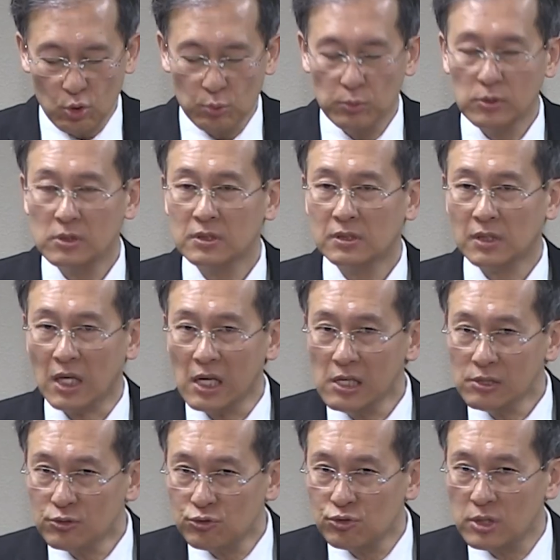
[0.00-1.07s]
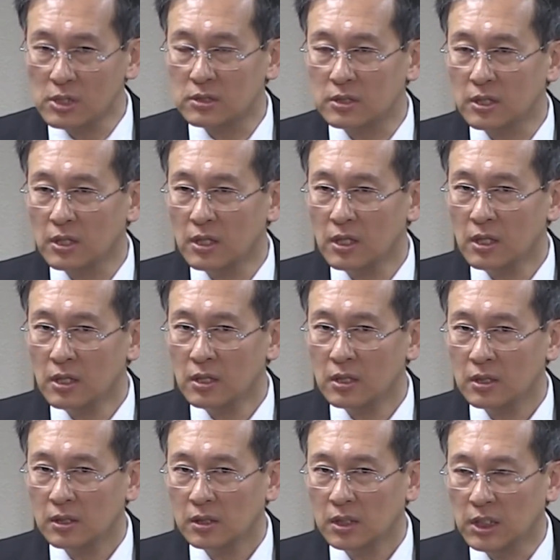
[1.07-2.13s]
place right
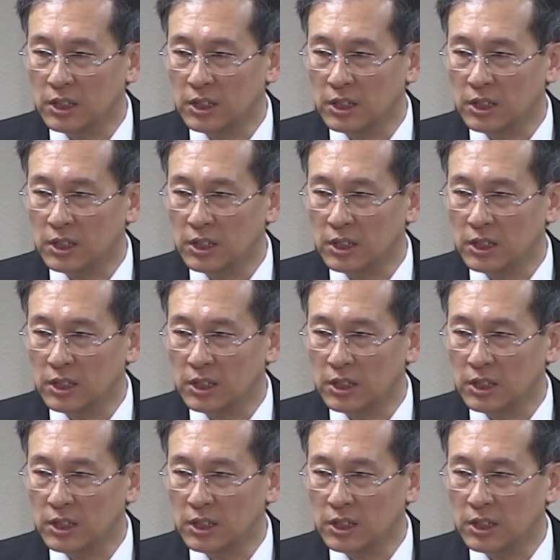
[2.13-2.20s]
before